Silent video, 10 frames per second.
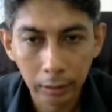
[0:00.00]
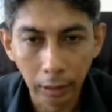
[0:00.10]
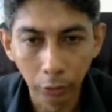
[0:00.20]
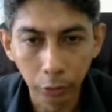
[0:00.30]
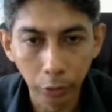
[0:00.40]

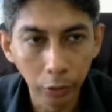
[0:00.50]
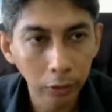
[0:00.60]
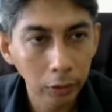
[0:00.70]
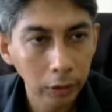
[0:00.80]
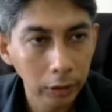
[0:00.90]
how to
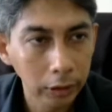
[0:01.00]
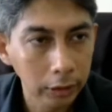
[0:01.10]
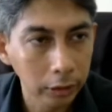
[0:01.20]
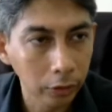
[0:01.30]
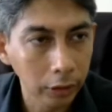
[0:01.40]
know?
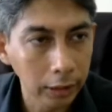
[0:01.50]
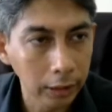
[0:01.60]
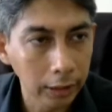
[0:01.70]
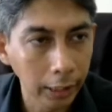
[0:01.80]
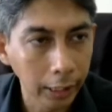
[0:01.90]
So this
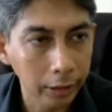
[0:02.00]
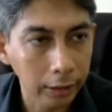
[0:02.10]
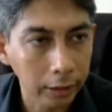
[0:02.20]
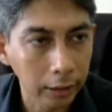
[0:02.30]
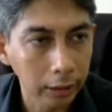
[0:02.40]
is the
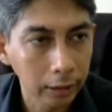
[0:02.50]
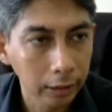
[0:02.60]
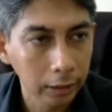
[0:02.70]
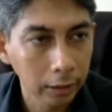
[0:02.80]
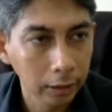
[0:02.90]
address,
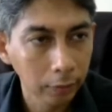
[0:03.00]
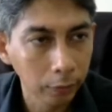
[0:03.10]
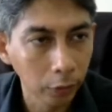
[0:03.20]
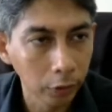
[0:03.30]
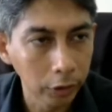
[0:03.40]

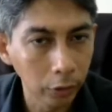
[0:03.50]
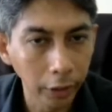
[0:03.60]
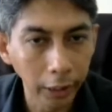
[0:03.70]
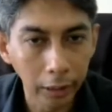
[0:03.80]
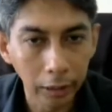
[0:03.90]

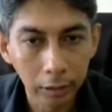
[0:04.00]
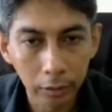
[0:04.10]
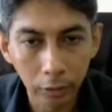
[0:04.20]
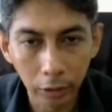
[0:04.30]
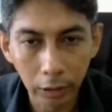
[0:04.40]
408.
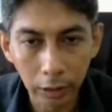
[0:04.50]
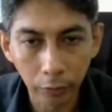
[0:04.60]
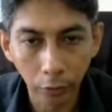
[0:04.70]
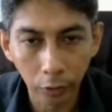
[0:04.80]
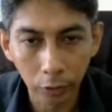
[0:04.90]
So this is
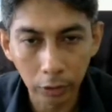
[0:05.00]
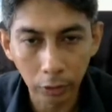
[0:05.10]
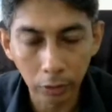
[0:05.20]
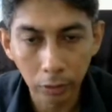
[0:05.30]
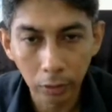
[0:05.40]

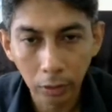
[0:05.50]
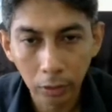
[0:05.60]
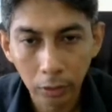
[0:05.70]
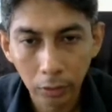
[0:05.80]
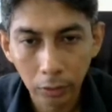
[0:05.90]
400,
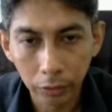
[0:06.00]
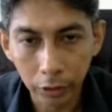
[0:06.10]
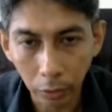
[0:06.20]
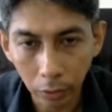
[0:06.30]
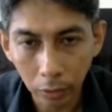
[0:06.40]

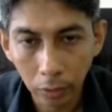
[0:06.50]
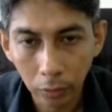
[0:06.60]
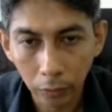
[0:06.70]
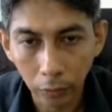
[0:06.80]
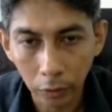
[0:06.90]

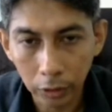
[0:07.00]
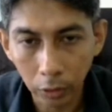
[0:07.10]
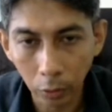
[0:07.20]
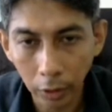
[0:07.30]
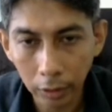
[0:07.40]

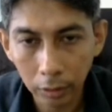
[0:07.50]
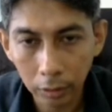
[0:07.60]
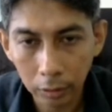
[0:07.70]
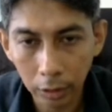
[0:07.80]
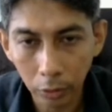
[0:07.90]
401,
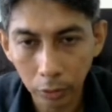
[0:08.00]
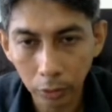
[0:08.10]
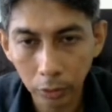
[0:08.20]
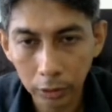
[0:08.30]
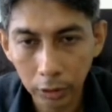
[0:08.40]

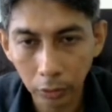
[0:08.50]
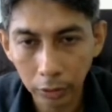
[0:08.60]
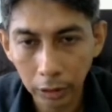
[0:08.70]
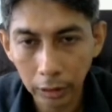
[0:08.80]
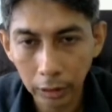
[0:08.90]
02,
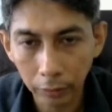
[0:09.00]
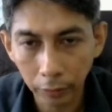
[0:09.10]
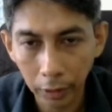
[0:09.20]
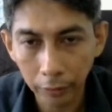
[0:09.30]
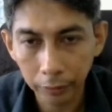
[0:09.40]
03,
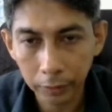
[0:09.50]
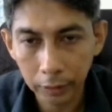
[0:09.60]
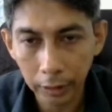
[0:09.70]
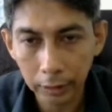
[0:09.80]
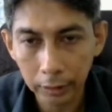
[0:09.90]
5,
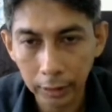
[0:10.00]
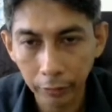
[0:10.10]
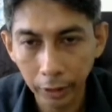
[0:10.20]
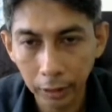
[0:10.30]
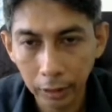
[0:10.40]
6,
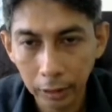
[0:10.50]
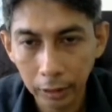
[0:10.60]
7,